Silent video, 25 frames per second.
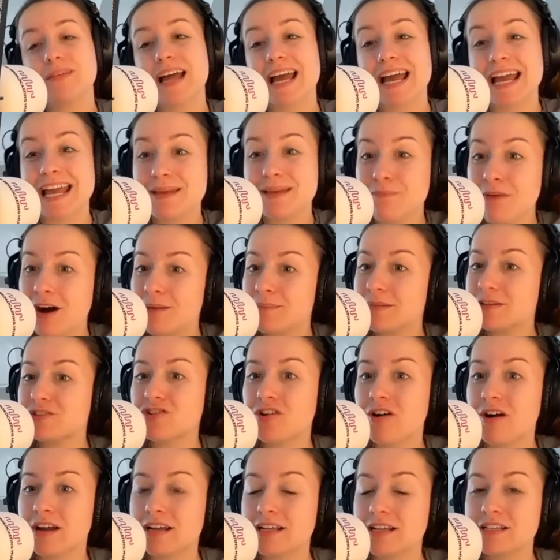he might be
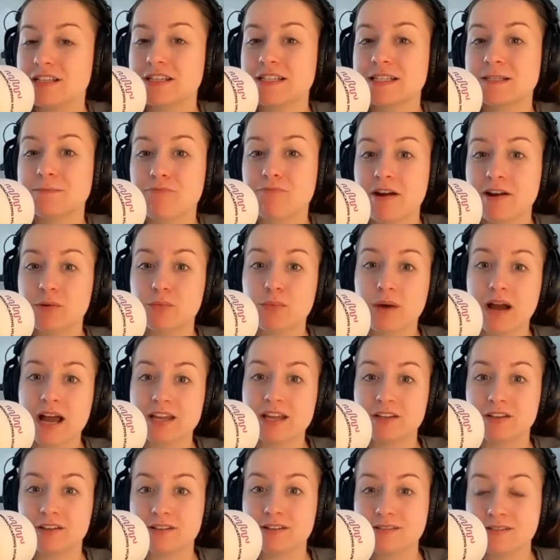trying to spread
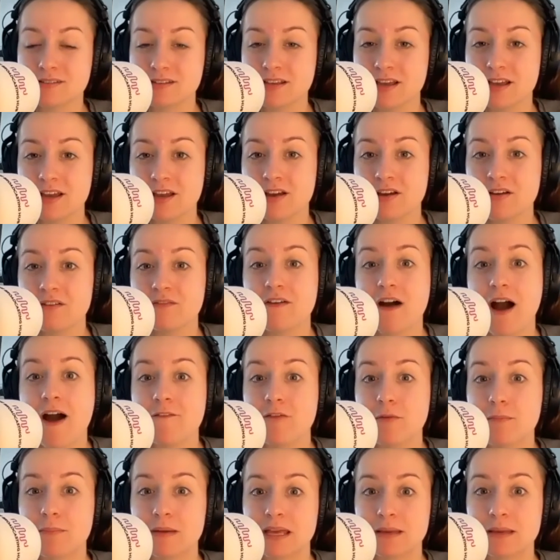awareness for
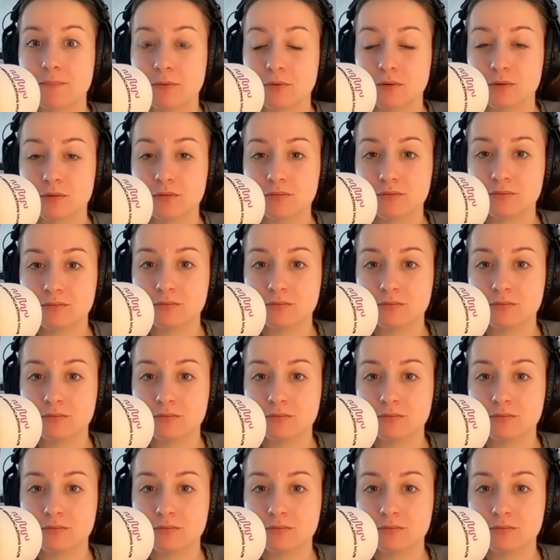other people